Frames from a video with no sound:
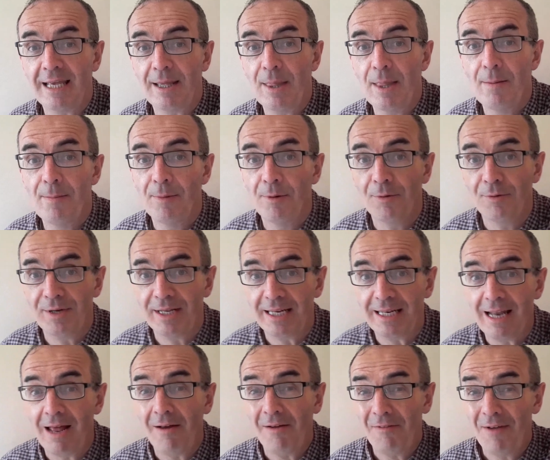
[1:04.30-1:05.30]
in the morning.
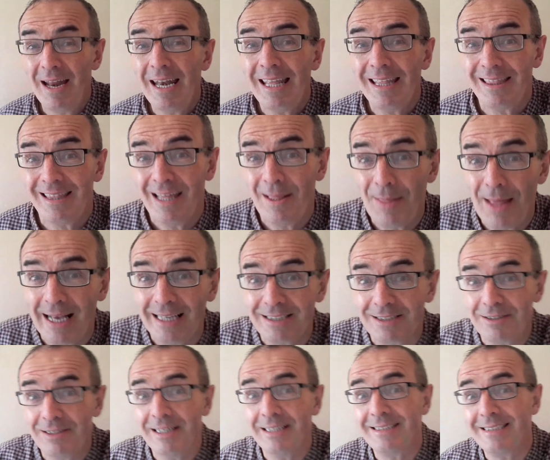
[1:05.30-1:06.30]
Now, if anything, that's
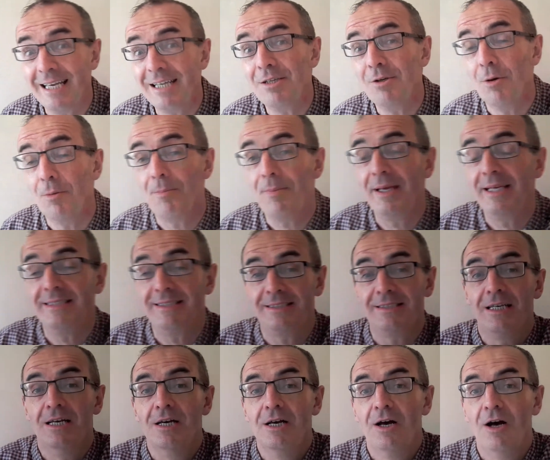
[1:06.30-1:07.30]
going to take your peace
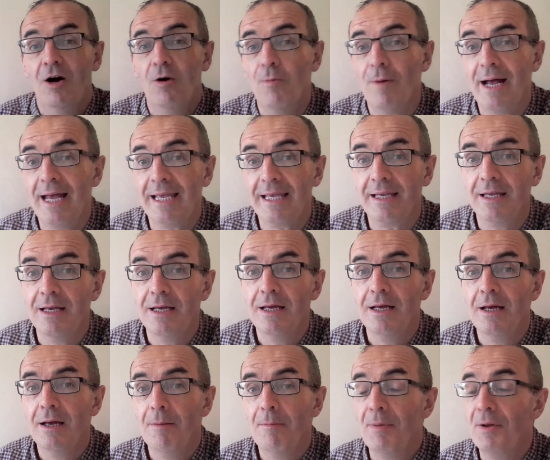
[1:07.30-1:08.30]
away.
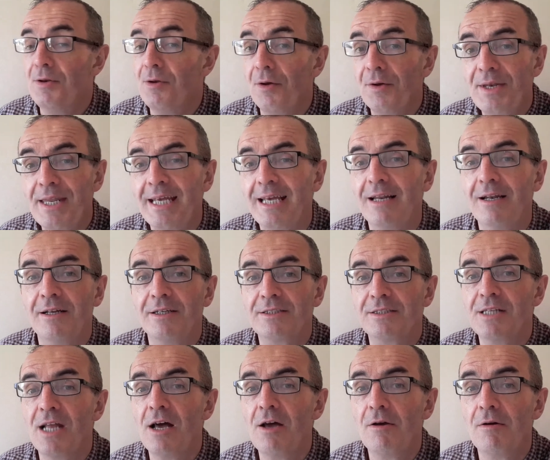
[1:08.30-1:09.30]
But not
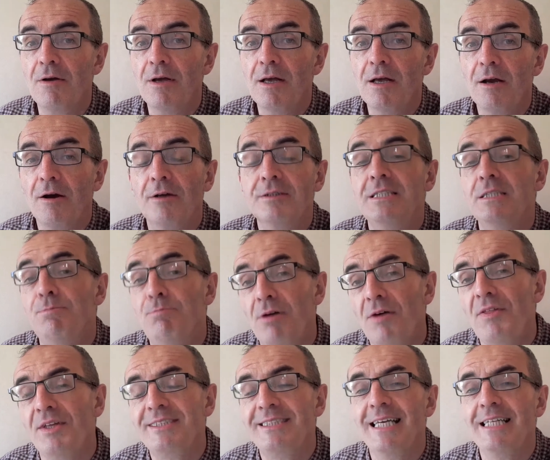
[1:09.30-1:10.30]
Nicholas, no, because his
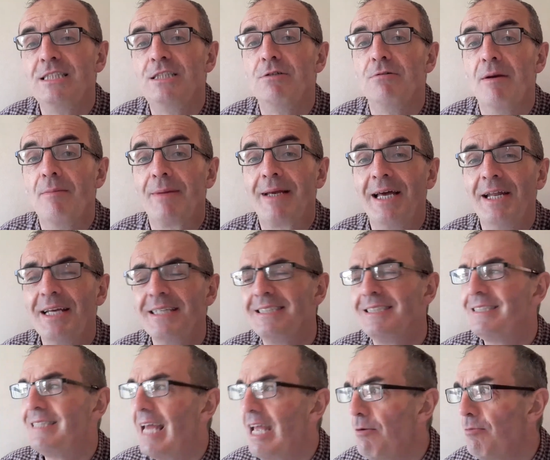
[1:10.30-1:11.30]
brother said to him, "Can I
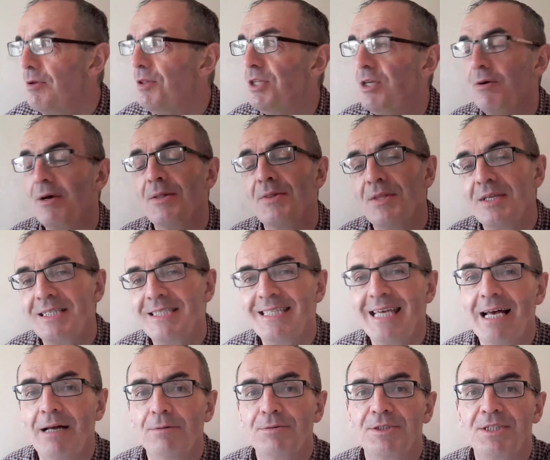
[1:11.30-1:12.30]
stay with you in the
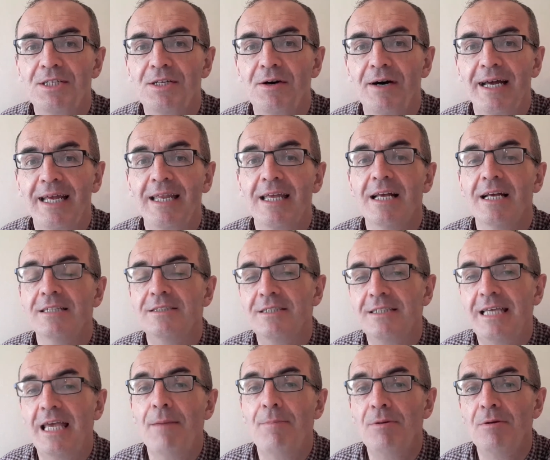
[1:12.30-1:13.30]
cell tonight to
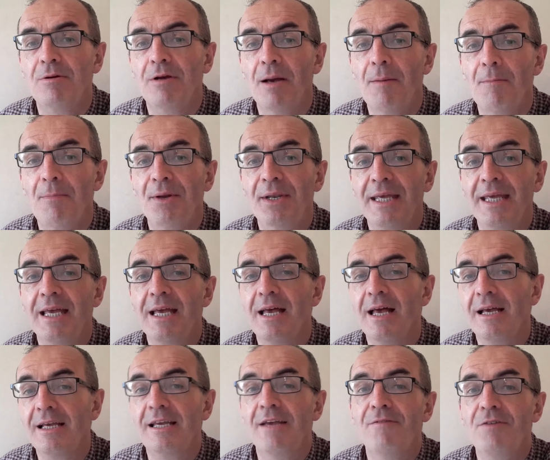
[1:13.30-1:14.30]
keep you company
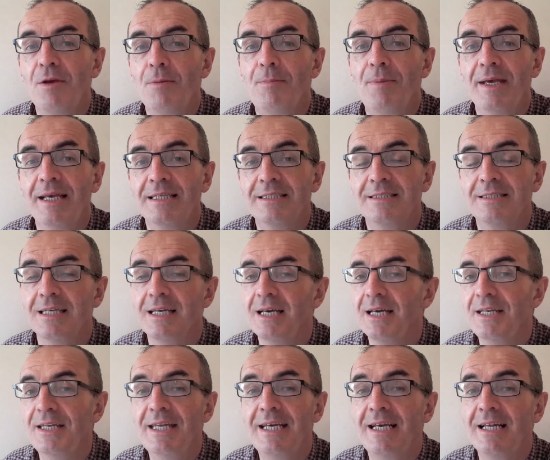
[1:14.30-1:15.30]
and give you peace?"
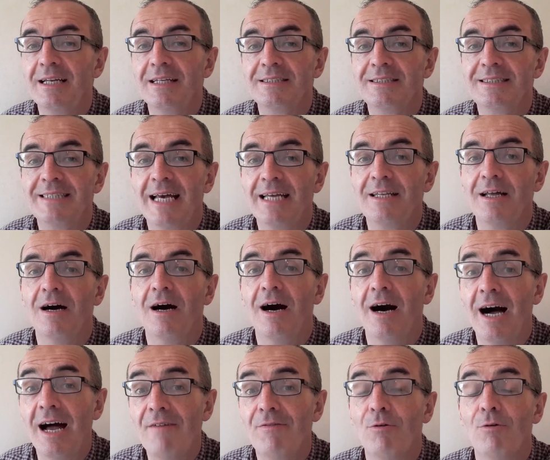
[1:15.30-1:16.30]
Nicholas said,
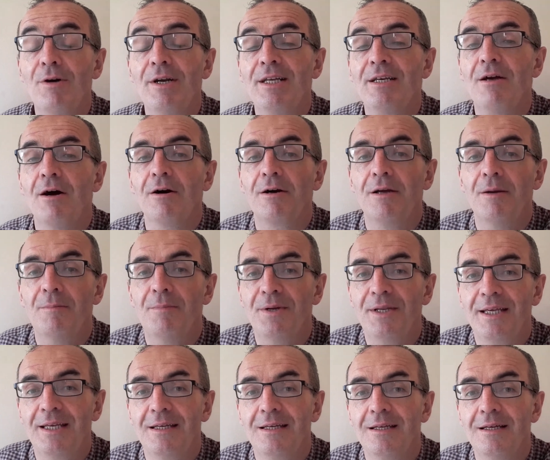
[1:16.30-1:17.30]
"I've already got
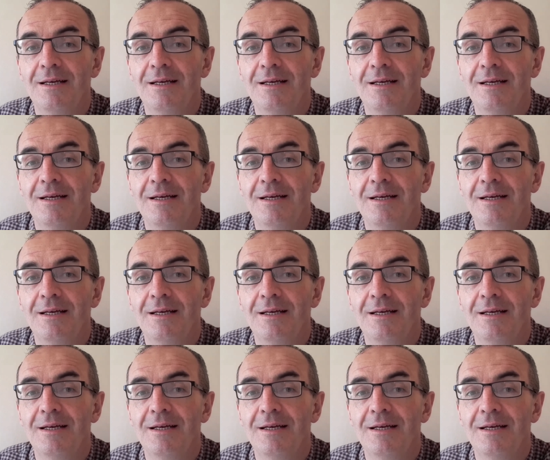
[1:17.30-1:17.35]
company.